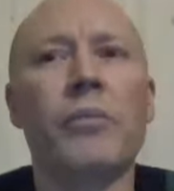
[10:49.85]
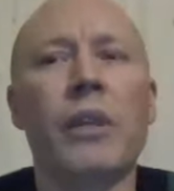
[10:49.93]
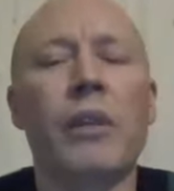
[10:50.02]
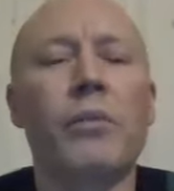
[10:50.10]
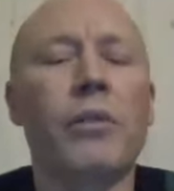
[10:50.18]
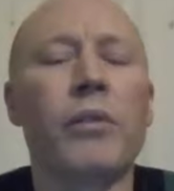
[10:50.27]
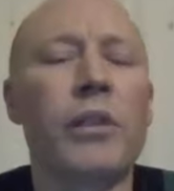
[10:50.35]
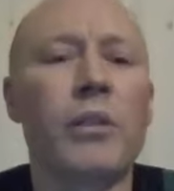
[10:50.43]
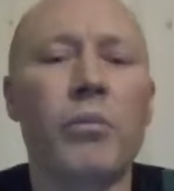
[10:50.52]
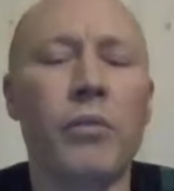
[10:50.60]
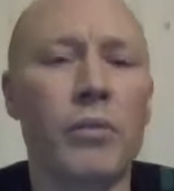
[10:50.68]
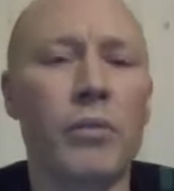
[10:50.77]
You know, looking to
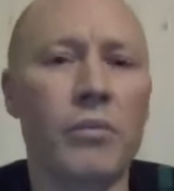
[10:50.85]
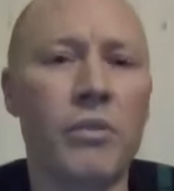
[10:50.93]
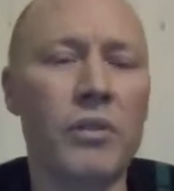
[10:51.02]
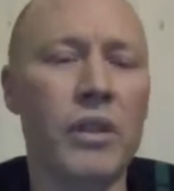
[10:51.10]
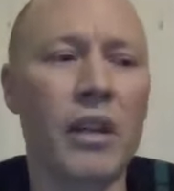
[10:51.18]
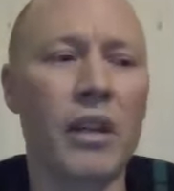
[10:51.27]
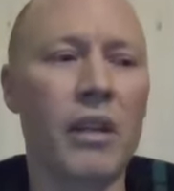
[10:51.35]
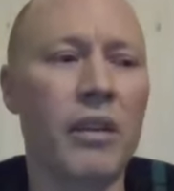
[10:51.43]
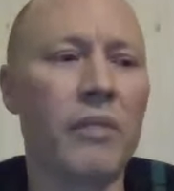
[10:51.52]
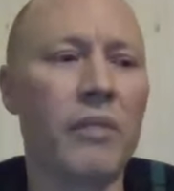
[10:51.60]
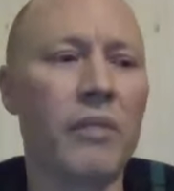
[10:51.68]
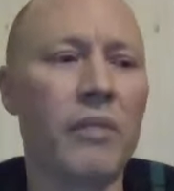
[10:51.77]
put put together,